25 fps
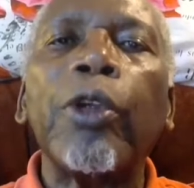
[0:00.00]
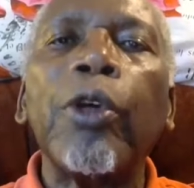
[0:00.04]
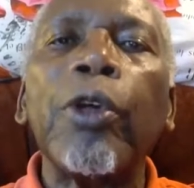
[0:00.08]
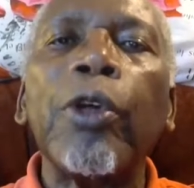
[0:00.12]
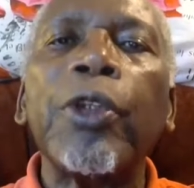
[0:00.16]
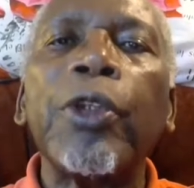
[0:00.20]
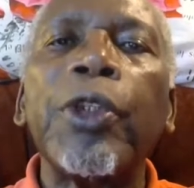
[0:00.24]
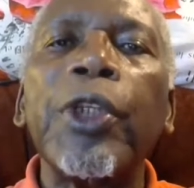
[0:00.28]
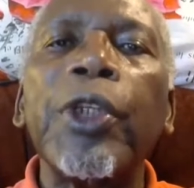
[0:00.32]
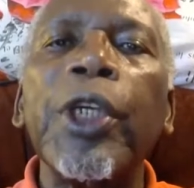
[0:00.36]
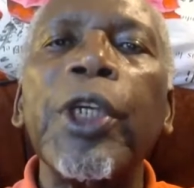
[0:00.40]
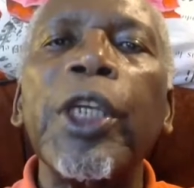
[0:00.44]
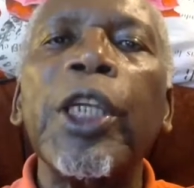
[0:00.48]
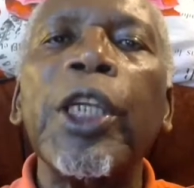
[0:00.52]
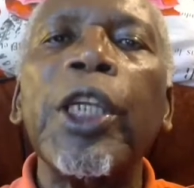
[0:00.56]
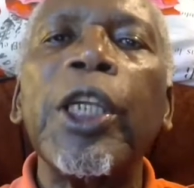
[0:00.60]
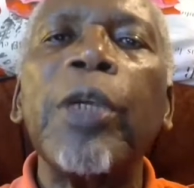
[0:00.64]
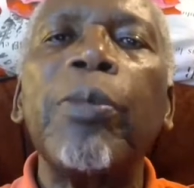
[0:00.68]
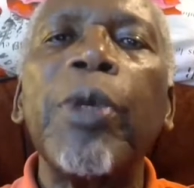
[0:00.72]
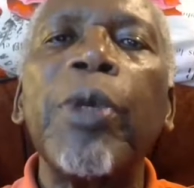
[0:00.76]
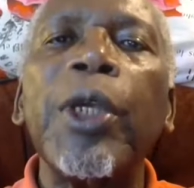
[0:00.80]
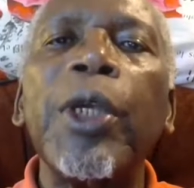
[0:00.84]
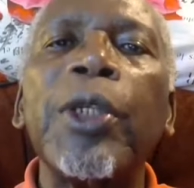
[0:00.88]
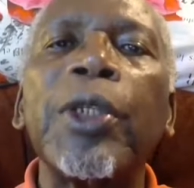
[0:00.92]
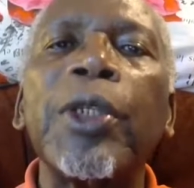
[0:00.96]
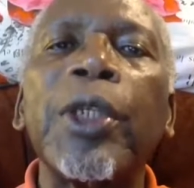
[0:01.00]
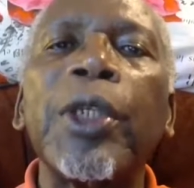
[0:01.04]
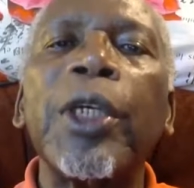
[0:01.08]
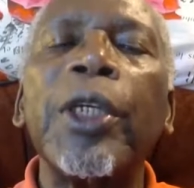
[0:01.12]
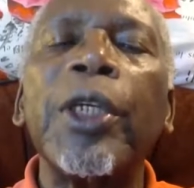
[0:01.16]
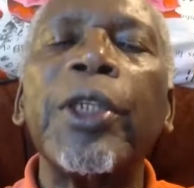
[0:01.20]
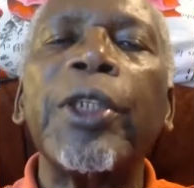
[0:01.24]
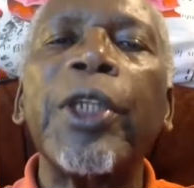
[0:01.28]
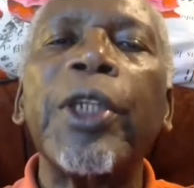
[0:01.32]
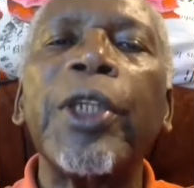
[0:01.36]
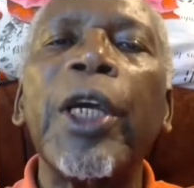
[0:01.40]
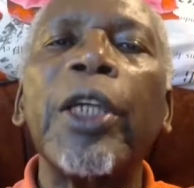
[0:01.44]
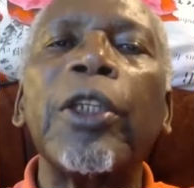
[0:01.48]
But without your
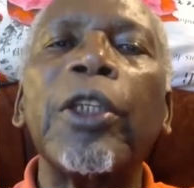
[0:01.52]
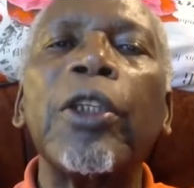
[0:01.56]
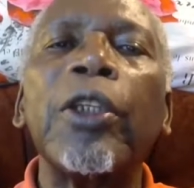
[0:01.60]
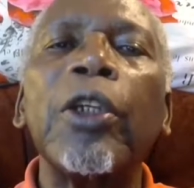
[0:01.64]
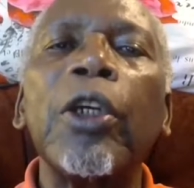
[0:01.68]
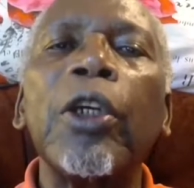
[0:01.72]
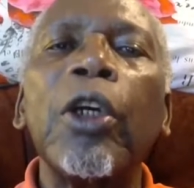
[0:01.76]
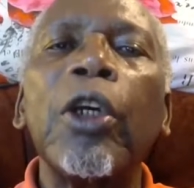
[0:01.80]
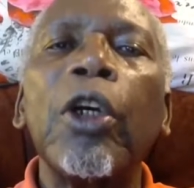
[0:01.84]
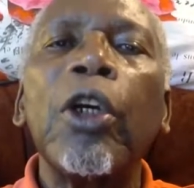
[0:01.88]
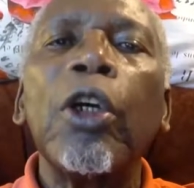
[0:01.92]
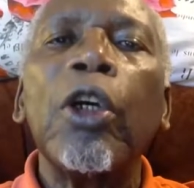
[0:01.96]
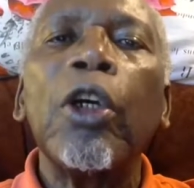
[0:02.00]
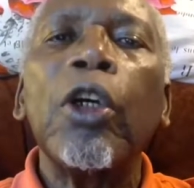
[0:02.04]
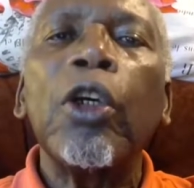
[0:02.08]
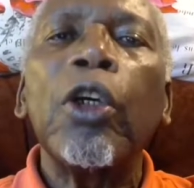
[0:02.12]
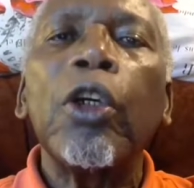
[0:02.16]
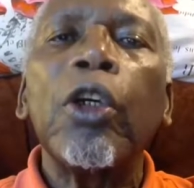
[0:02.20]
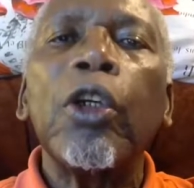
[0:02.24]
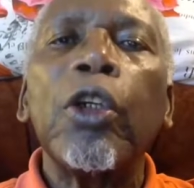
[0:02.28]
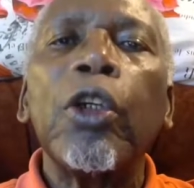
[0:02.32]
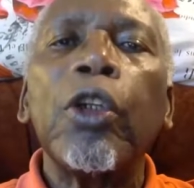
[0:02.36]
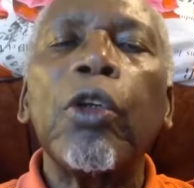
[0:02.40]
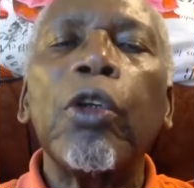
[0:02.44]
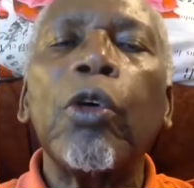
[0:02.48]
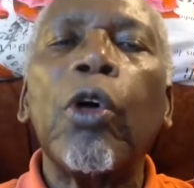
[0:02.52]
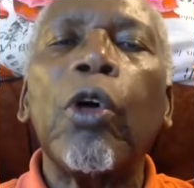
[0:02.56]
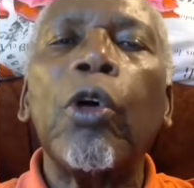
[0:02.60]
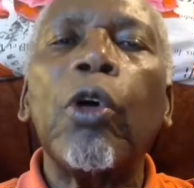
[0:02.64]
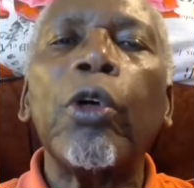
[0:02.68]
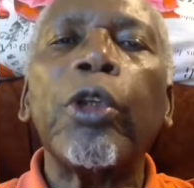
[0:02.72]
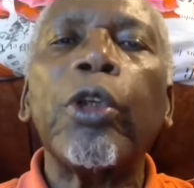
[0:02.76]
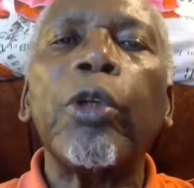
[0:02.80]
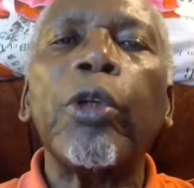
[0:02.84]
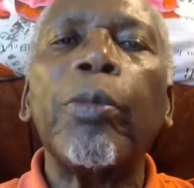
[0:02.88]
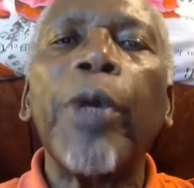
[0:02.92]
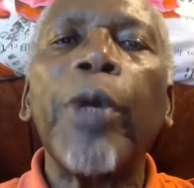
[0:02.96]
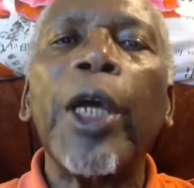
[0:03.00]
CDB skill set,
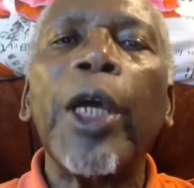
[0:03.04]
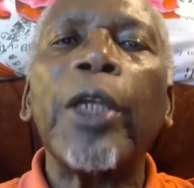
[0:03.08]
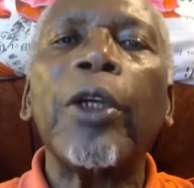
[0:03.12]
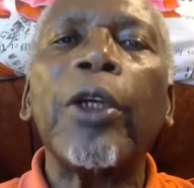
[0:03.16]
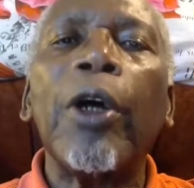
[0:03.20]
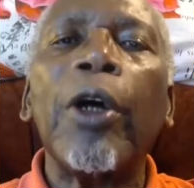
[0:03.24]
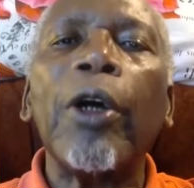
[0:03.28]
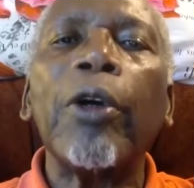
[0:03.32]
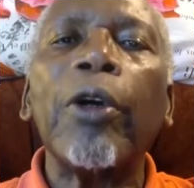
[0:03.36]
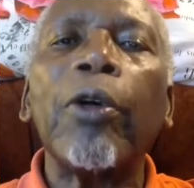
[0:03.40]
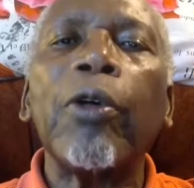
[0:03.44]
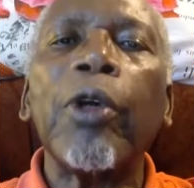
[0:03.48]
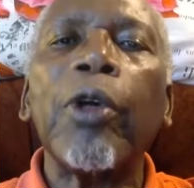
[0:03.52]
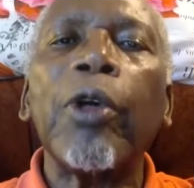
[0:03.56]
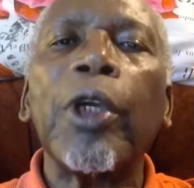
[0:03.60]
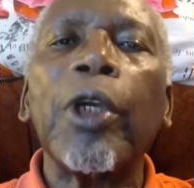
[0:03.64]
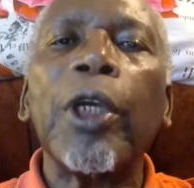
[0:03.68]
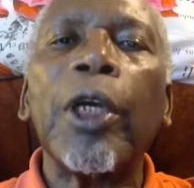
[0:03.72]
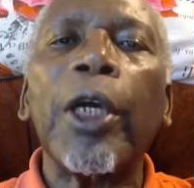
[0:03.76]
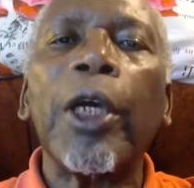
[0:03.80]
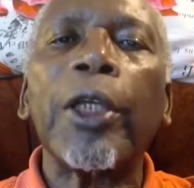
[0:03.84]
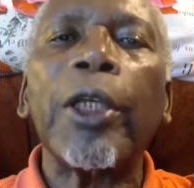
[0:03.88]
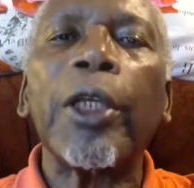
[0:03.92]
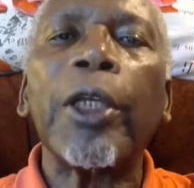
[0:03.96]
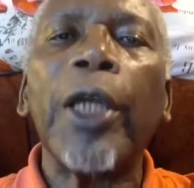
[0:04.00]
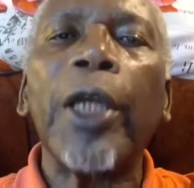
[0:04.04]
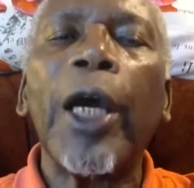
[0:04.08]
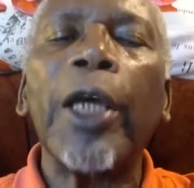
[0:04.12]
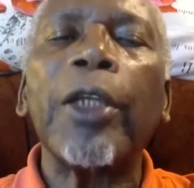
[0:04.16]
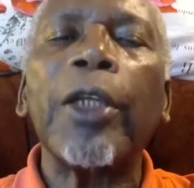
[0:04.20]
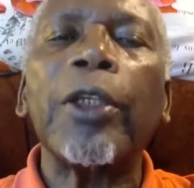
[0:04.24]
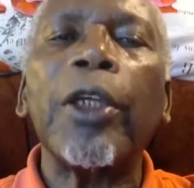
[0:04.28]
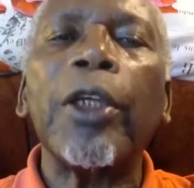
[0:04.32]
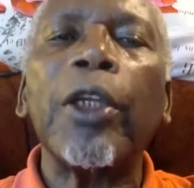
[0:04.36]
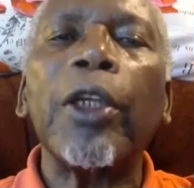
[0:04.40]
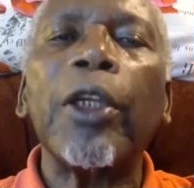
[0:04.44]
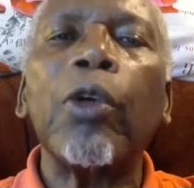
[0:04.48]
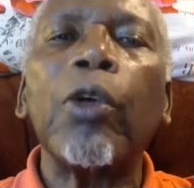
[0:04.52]
you go to bed
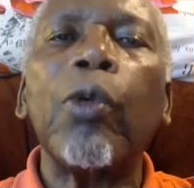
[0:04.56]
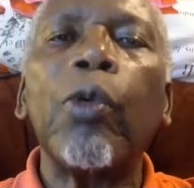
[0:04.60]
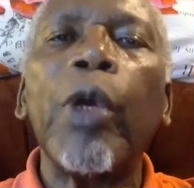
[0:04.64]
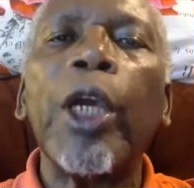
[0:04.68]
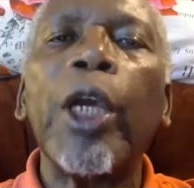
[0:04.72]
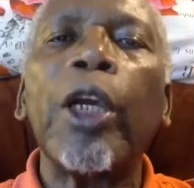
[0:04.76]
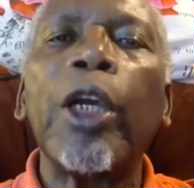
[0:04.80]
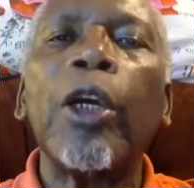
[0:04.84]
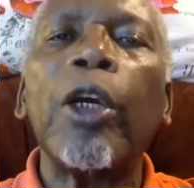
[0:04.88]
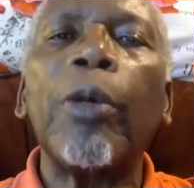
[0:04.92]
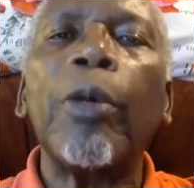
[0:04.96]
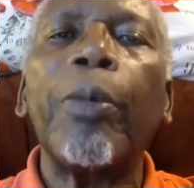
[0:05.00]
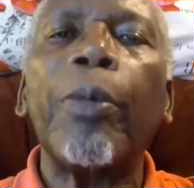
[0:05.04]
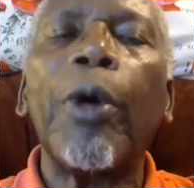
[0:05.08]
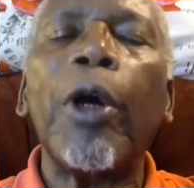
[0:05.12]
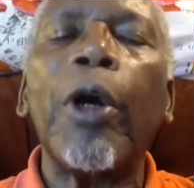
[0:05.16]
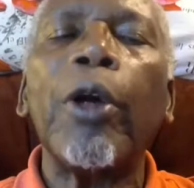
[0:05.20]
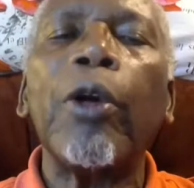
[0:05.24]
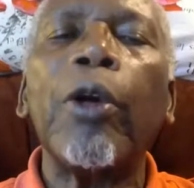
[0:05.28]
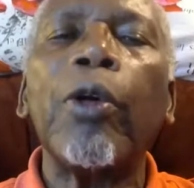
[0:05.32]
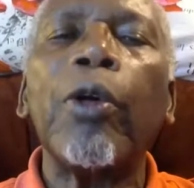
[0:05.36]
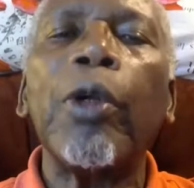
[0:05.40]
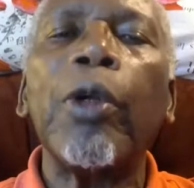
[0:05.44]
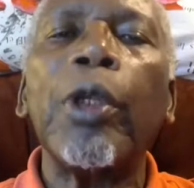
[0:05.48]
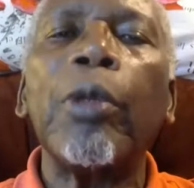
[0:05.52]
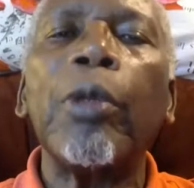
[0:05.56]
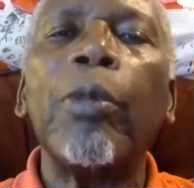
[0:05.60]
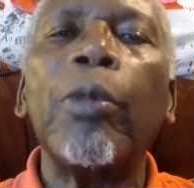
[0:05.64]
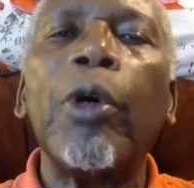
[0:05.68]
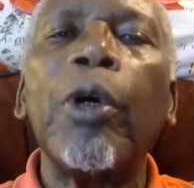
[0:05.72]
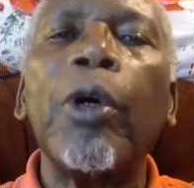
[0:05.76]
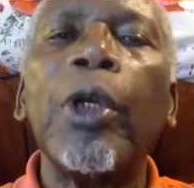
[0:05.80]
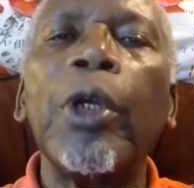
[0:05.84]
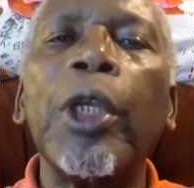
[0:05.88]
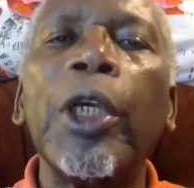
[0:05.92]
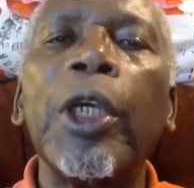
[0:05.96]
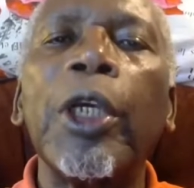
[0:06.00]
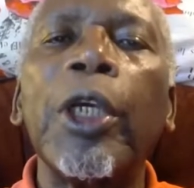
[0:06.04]
hungry at night and you wake up
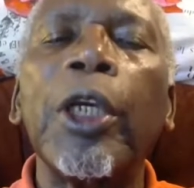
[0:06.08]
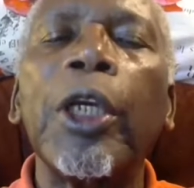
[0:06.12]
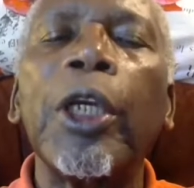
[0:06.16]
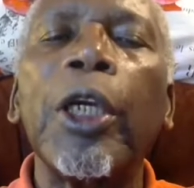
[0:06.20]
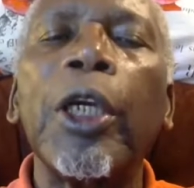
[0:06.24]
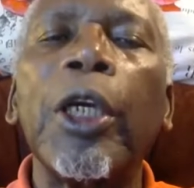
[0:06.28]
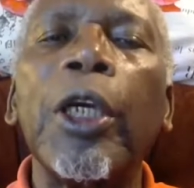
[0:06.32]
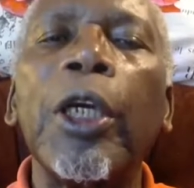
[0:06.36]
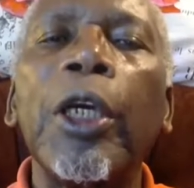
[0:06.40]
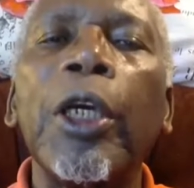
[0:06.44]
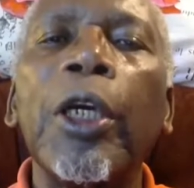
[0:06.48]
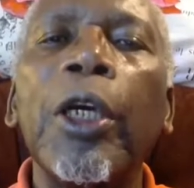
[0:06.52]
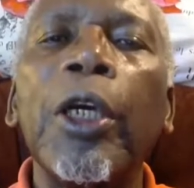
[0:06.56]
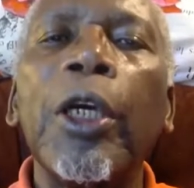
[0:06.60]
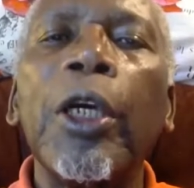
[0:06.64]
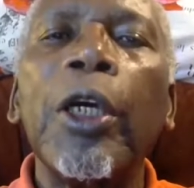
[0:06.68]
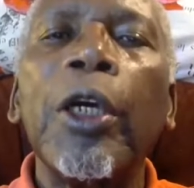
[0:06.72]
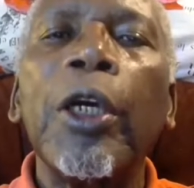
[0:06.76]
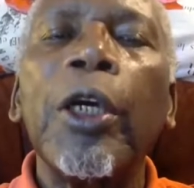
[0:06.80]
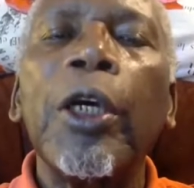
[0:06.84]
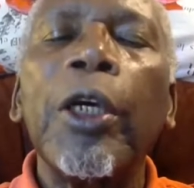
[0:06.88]
hungry in the morning.